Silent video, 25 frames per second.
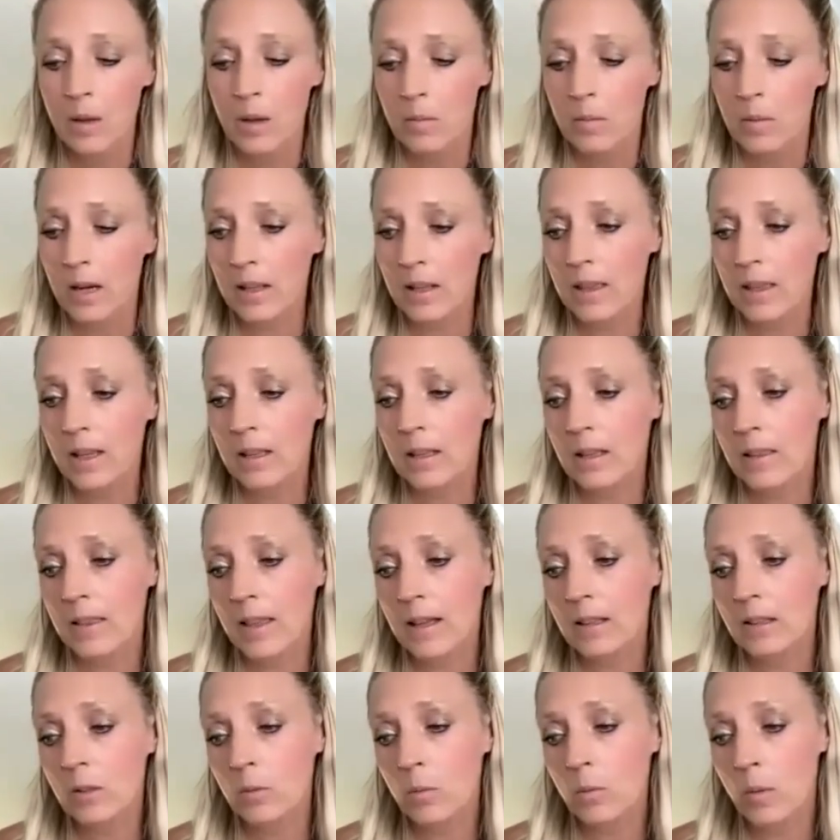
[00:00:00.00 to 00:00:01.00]
But I think that
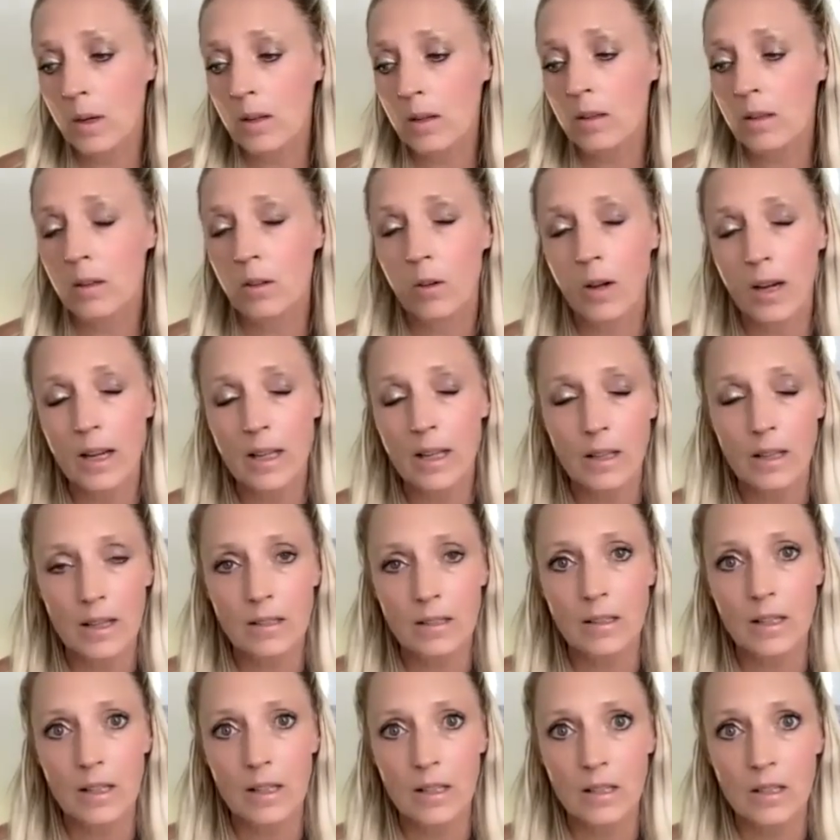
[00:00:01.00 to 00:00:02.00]
that's one of the great
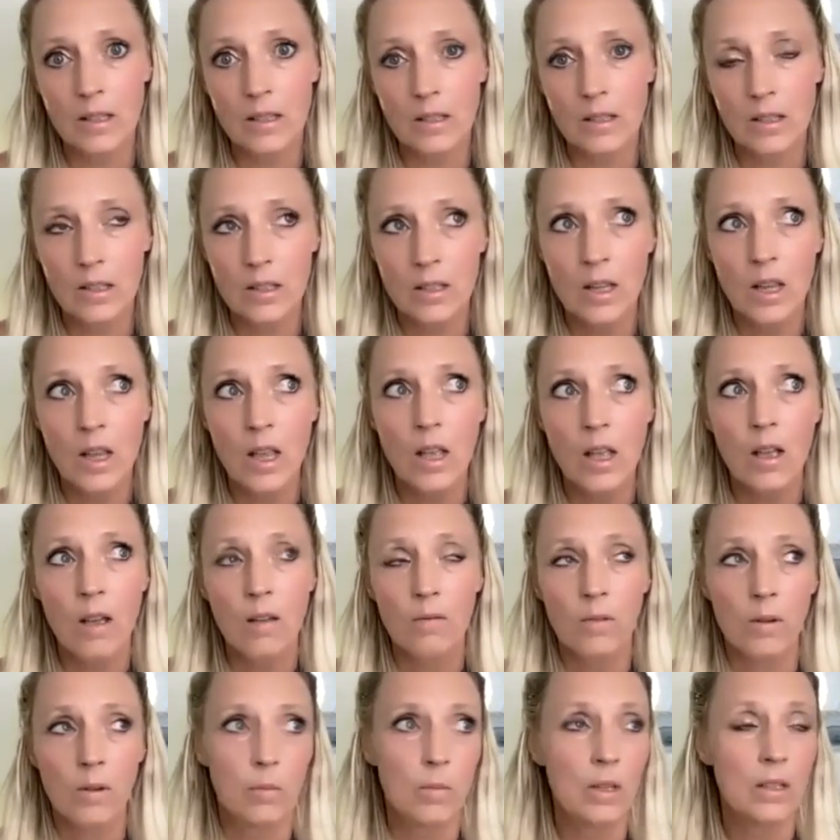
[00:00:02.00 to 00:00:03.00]
lessons
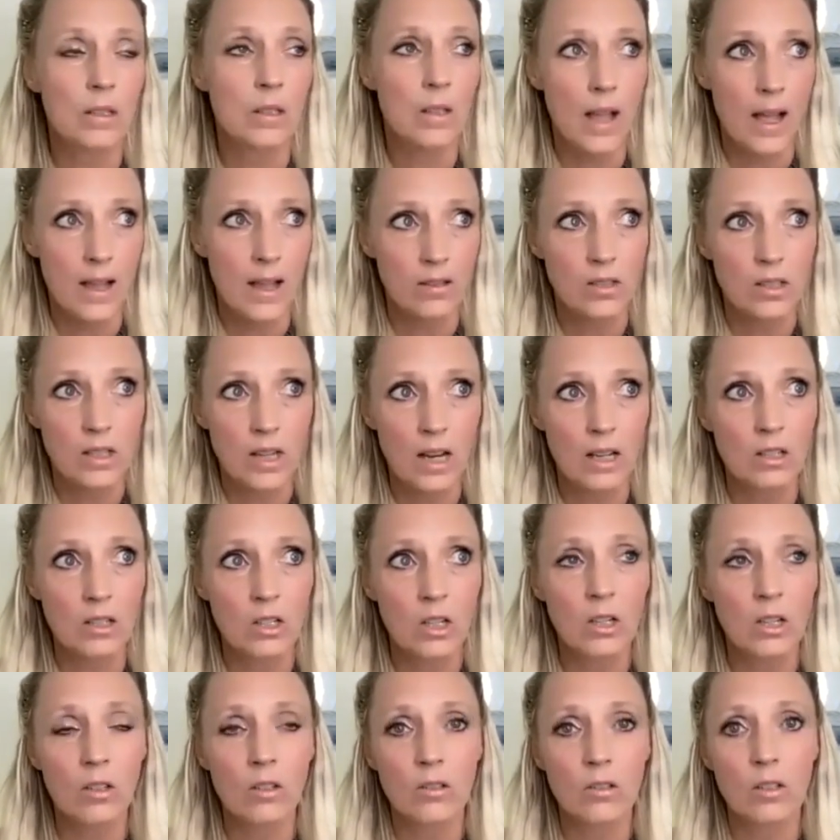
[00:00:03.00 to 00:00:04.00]
from this last 10
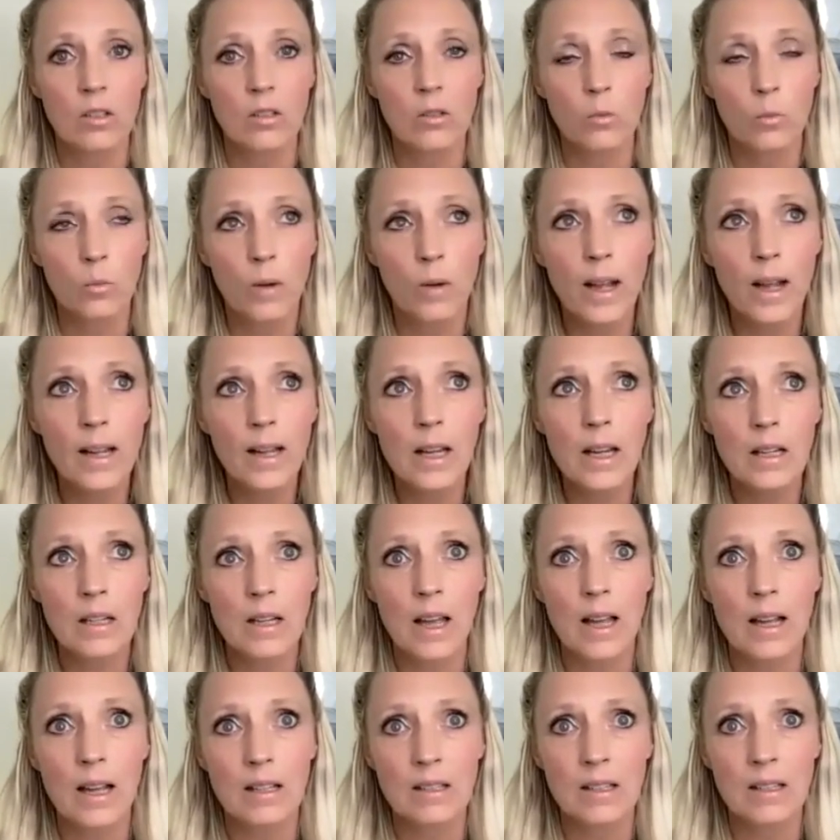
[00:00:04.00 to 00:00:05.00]
years is
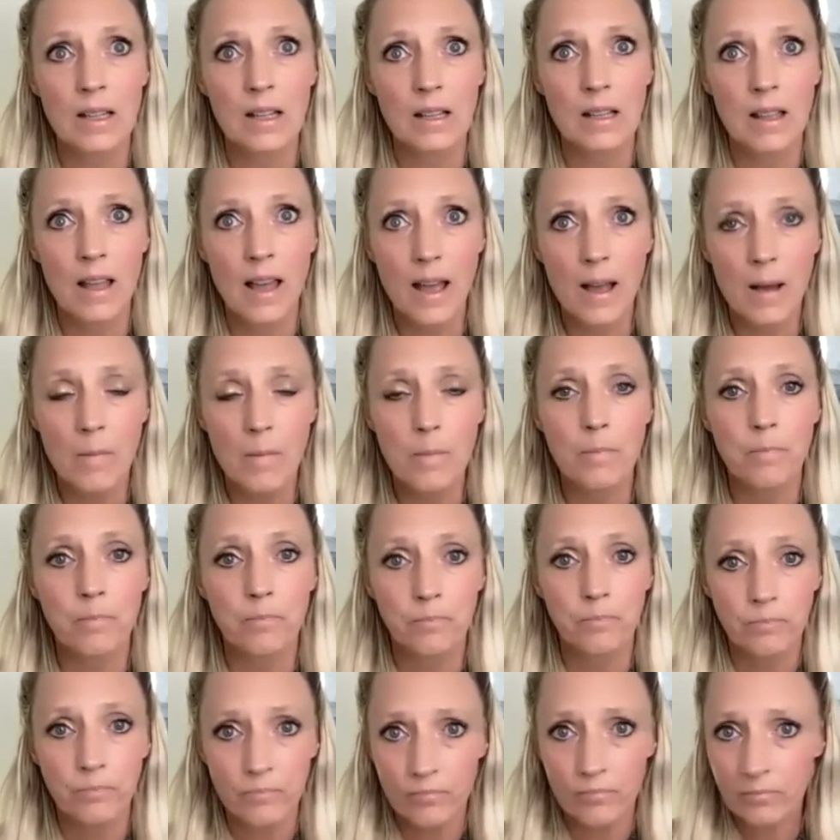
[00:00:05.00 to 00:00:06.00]
recognizing that
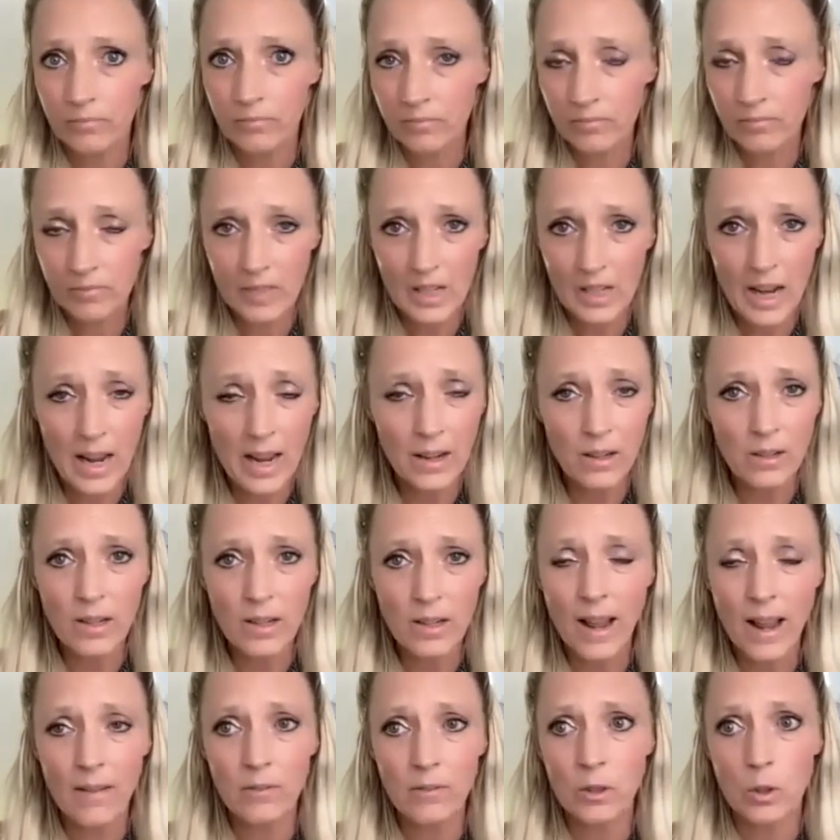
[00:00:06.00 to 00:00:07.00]
I don't
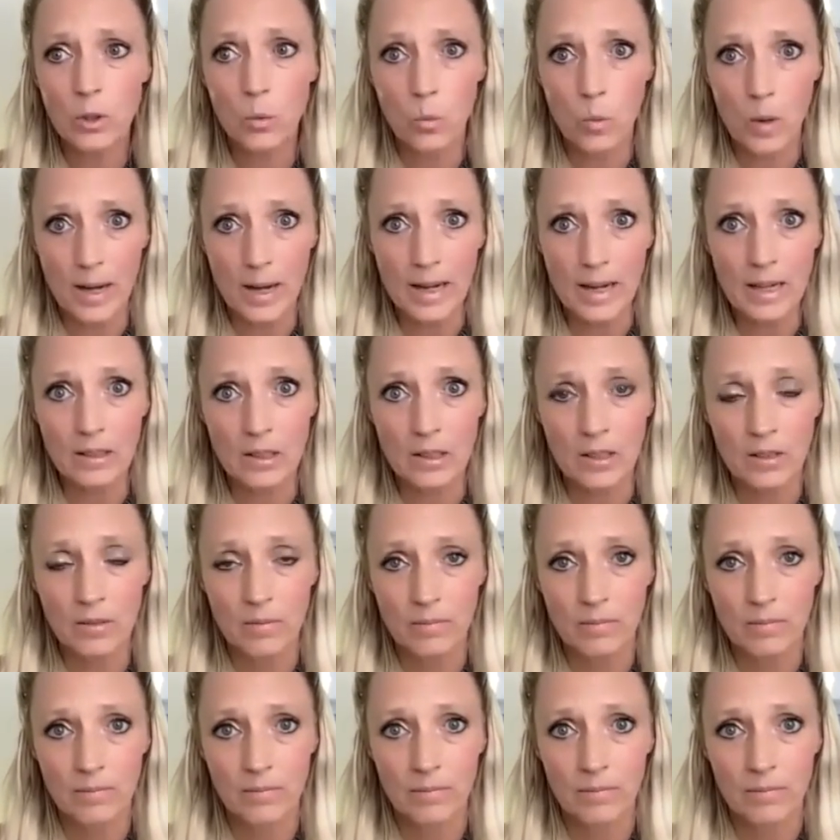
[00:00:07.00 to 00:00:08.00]
have to wait
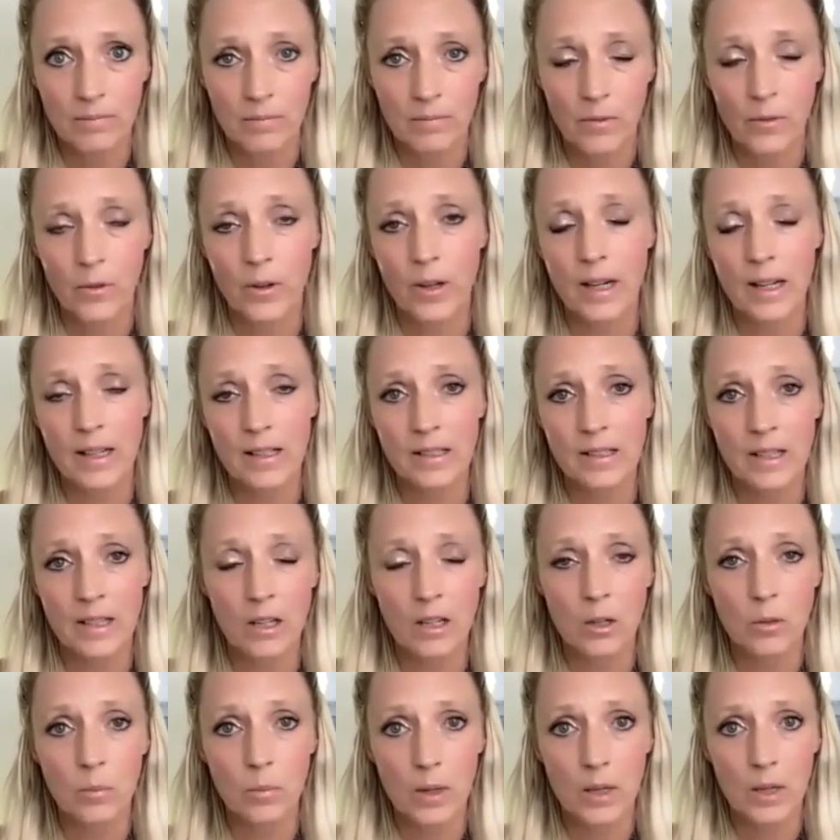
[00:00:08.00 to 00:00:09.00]
for an
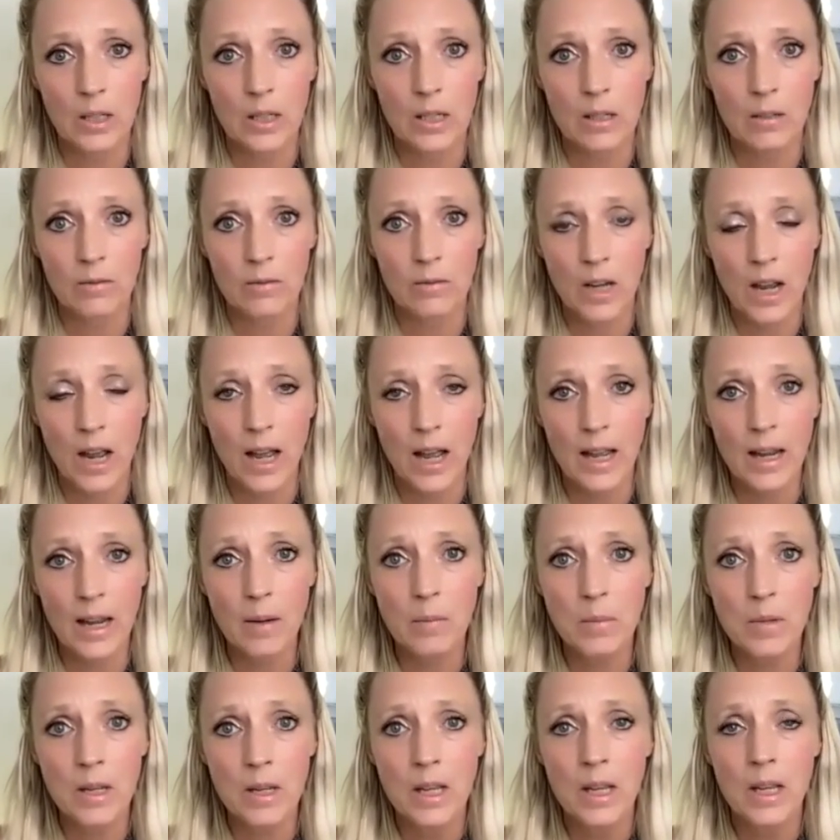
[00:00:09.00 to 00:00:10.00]
extended period of
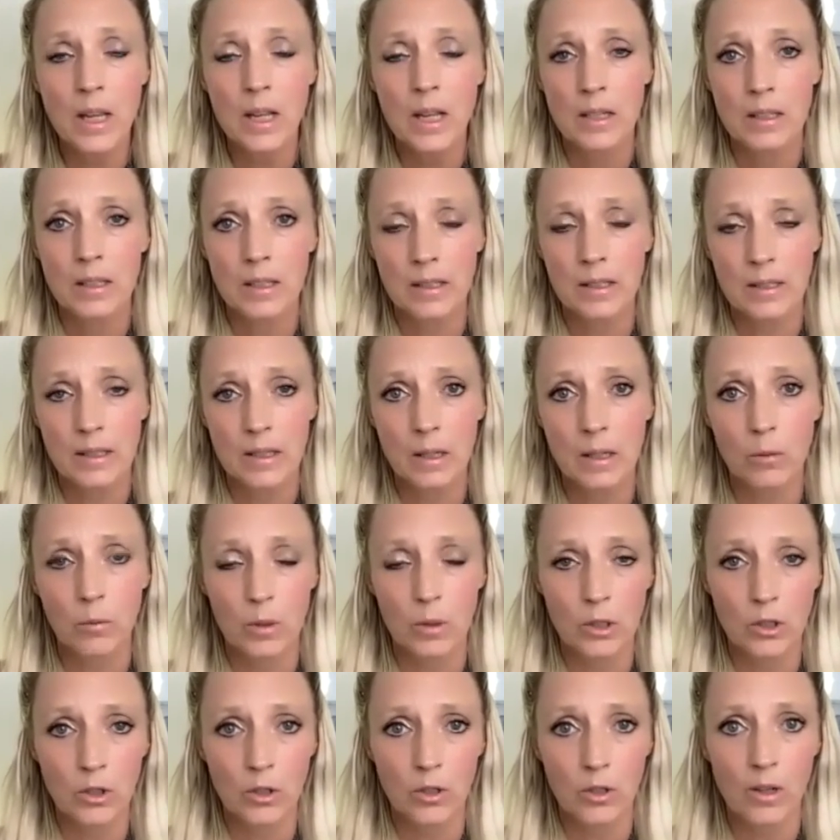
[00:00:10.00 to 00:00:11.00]
time to see a
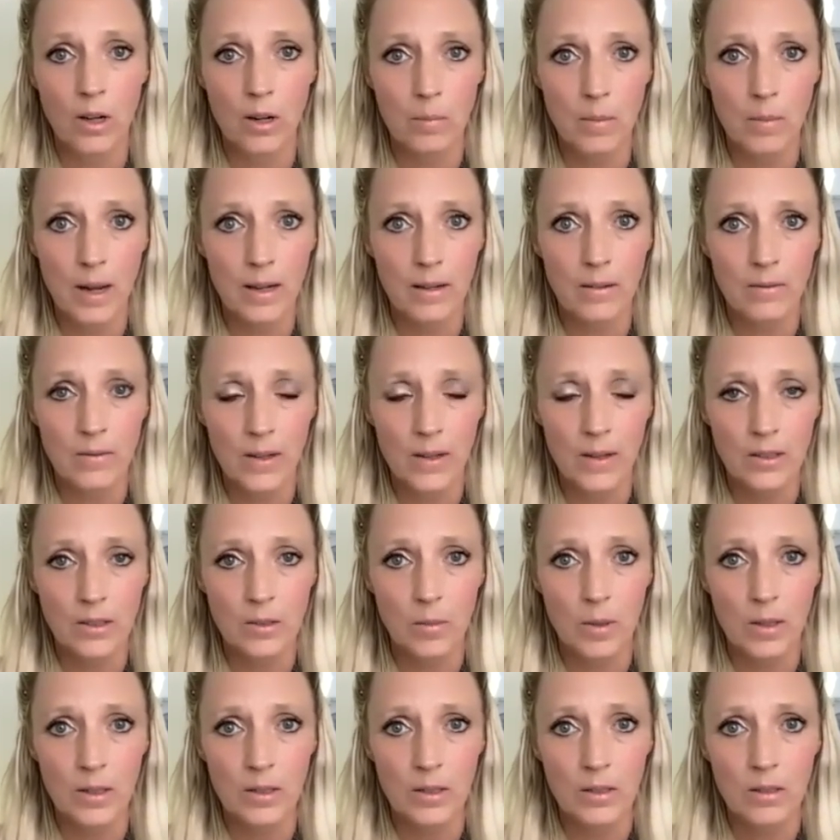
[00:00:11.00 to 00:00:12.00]
return on my
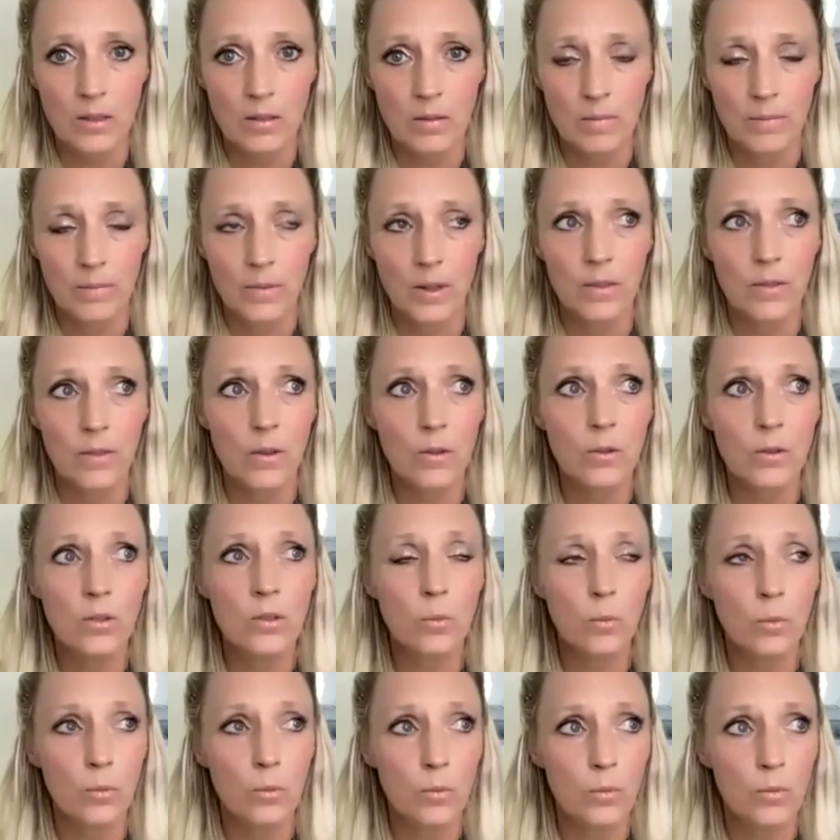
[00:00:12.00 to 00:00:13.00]
investments, that those,
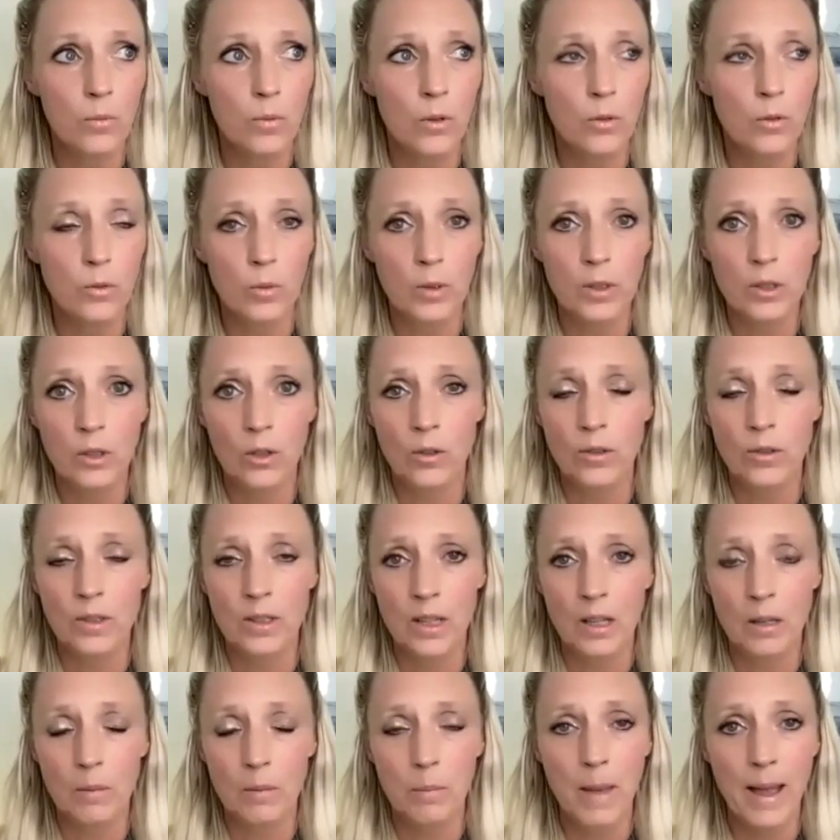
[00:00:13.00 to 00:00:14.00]
those returns
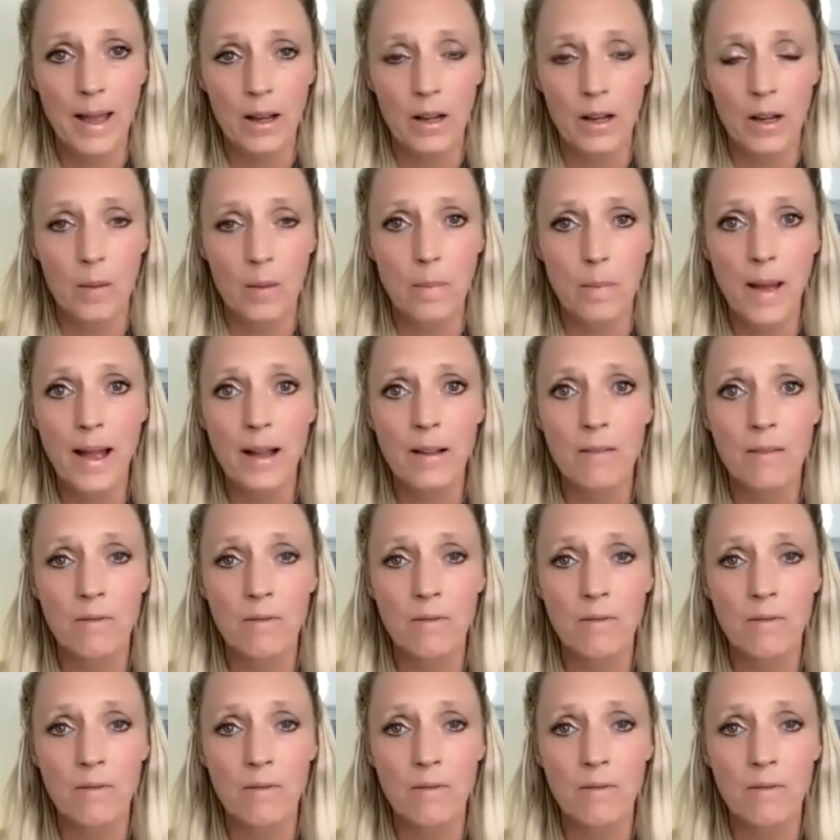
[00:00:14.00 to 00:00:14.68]
can back, come back